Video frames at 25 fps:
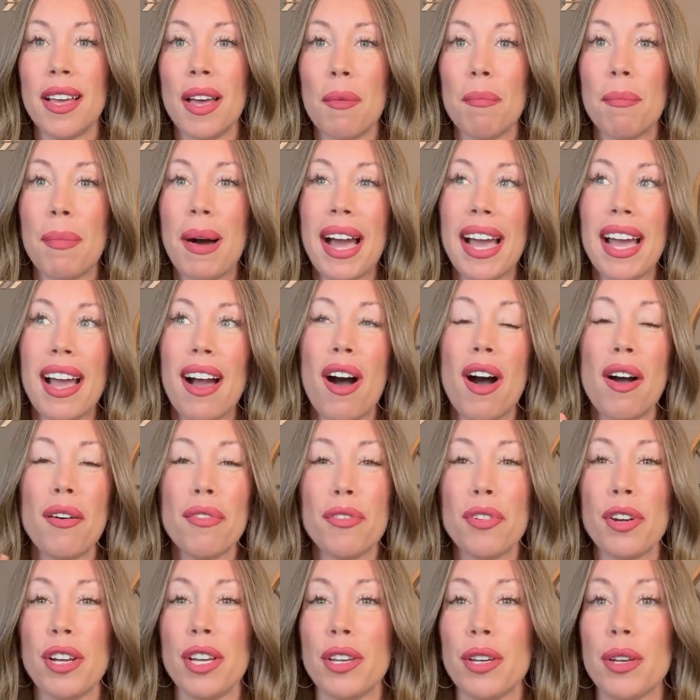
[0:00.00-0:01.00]
by
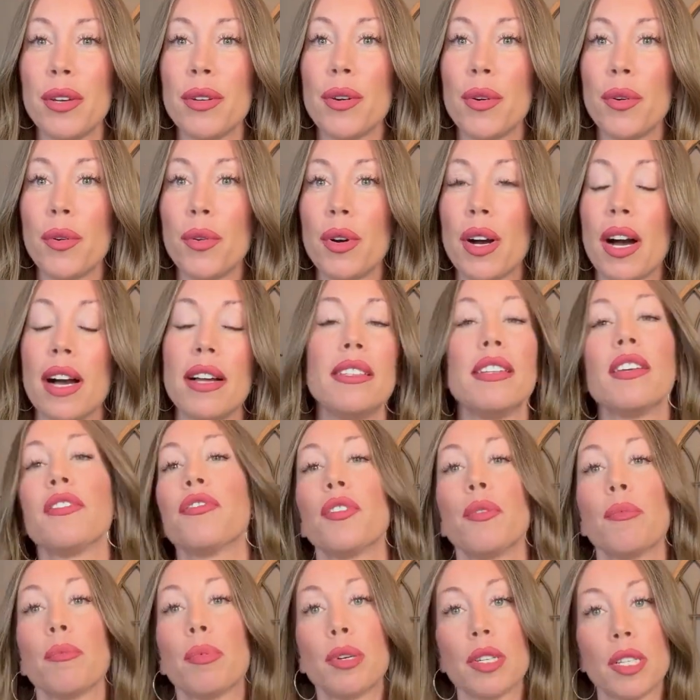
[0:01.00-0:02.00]
offering you a
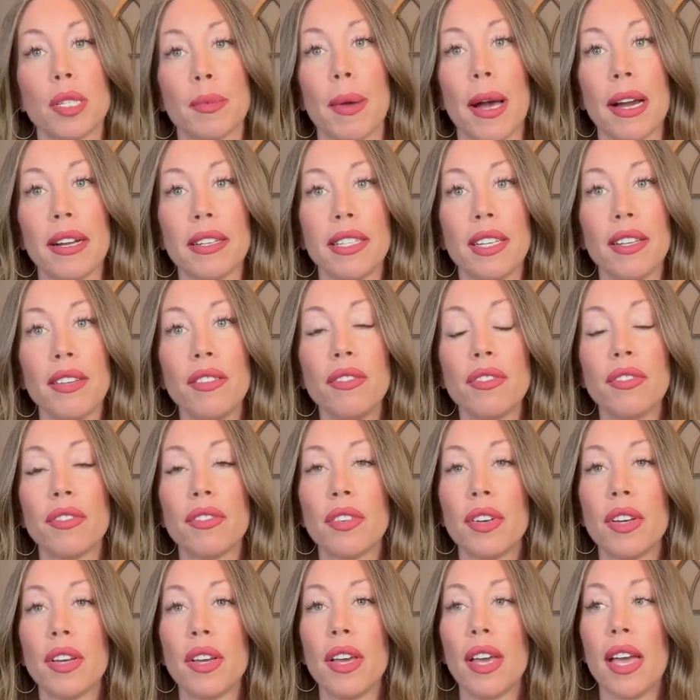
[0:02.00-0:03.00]
different perspective
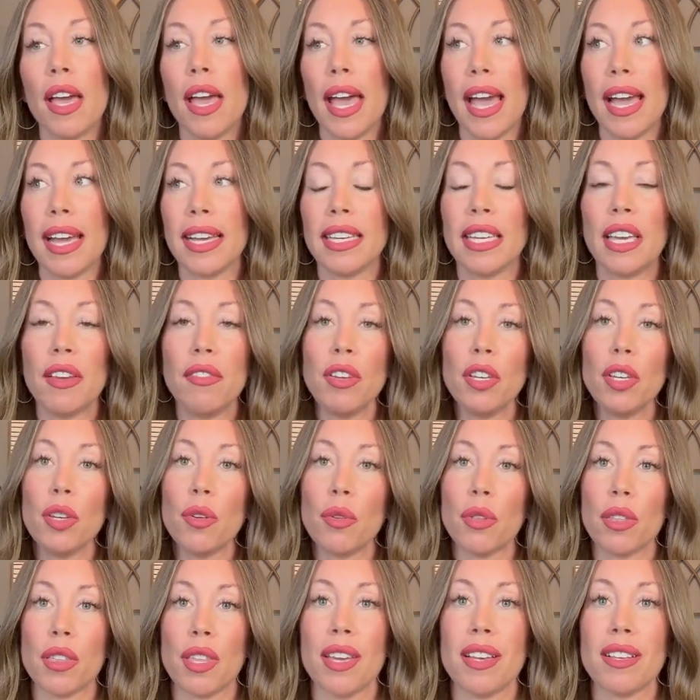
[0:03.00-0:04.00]
and giving you
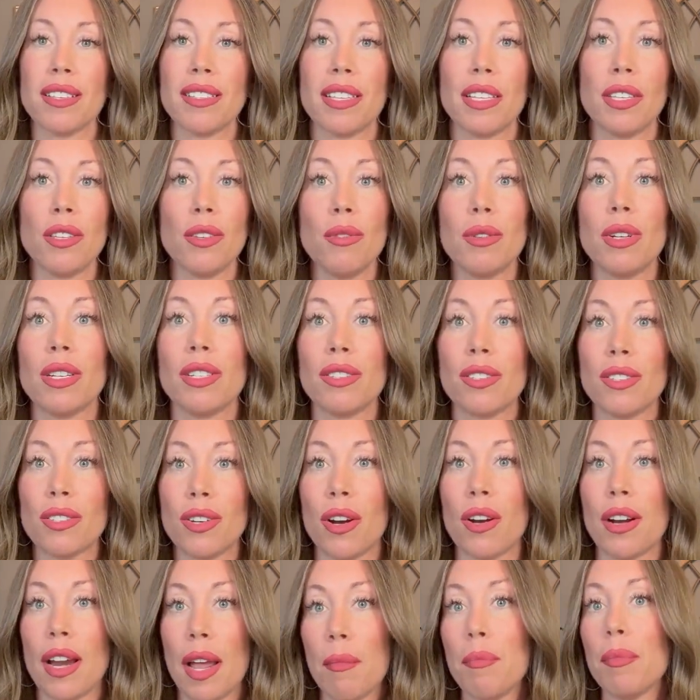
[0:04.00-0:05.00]
things that you can
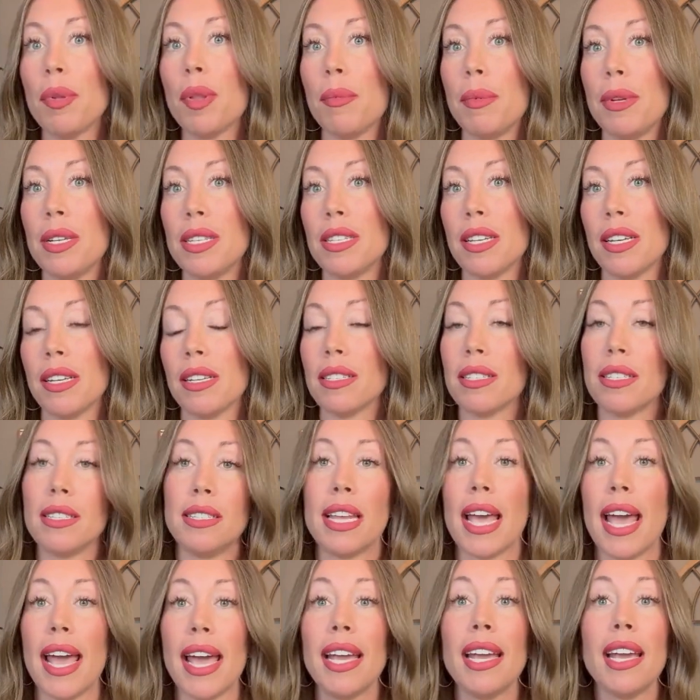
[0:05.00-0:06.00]
start implementing
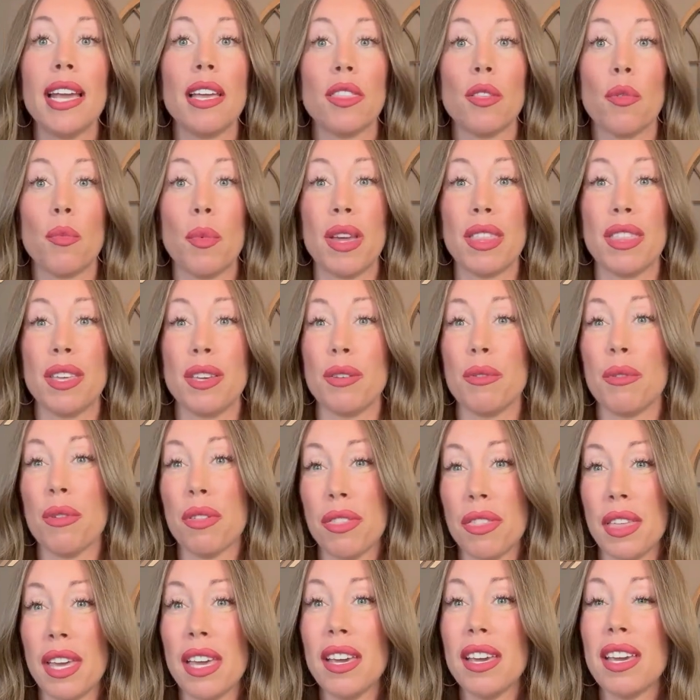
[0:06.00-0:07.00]
today in the way that you
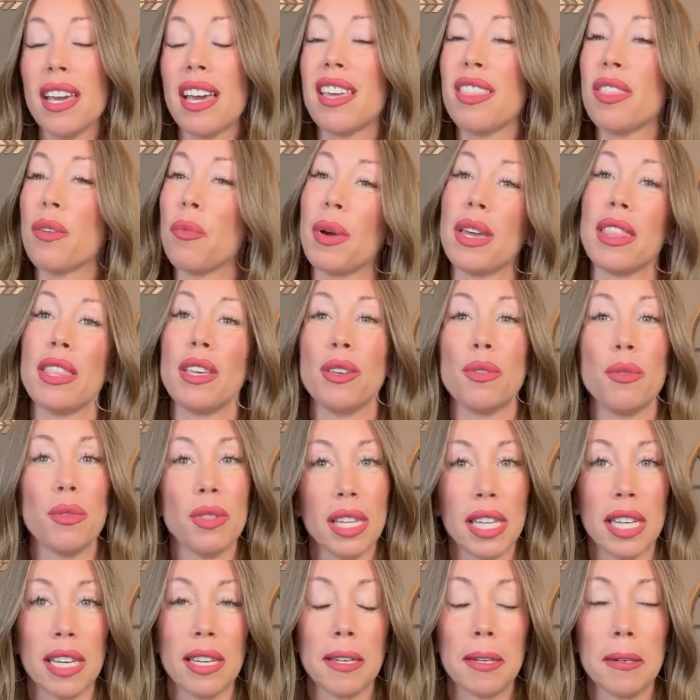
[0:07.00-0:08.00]
think and the way that you
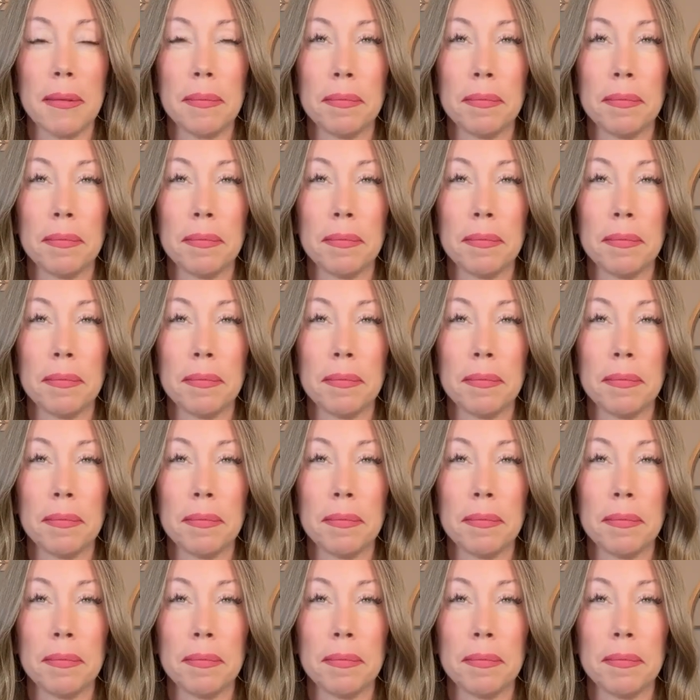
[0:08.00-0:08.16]
lead.